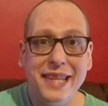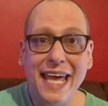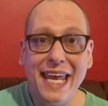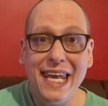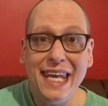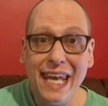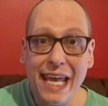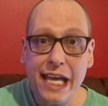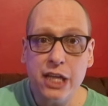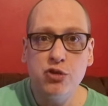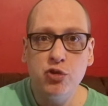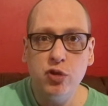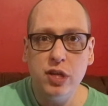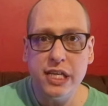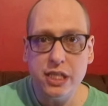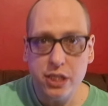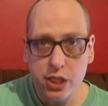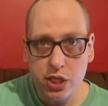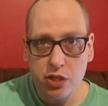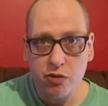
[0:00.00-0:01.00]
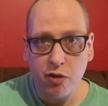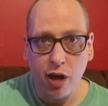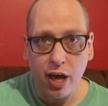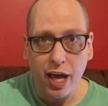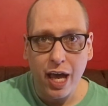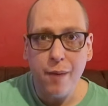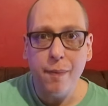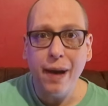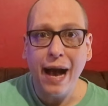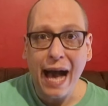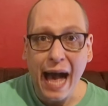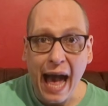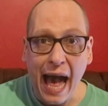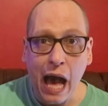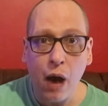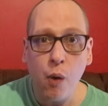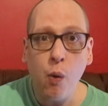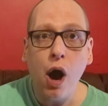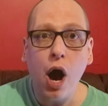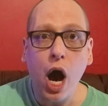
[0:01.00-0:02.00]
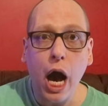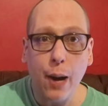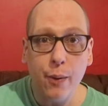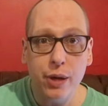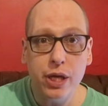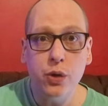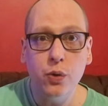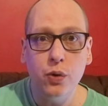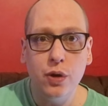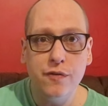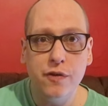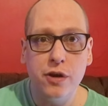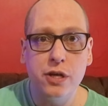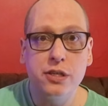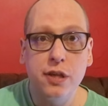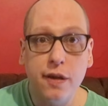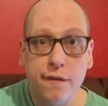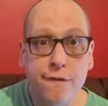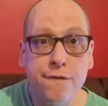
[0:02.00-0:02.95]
They literally describe how our universe